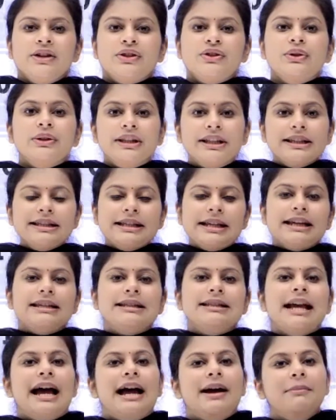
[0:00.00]
so this
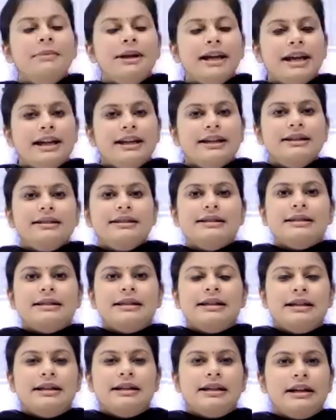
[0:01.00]
exam is
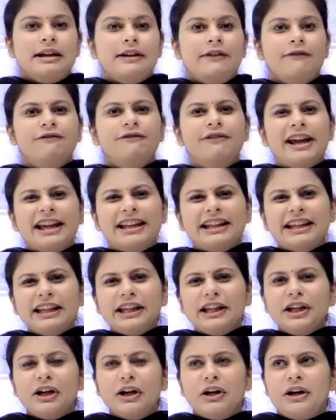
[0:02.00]

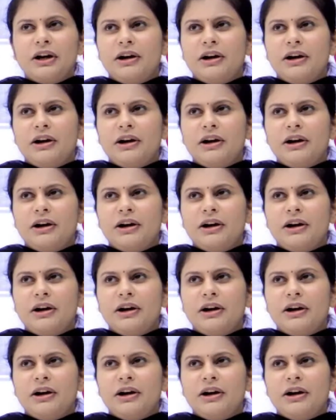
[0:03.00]
very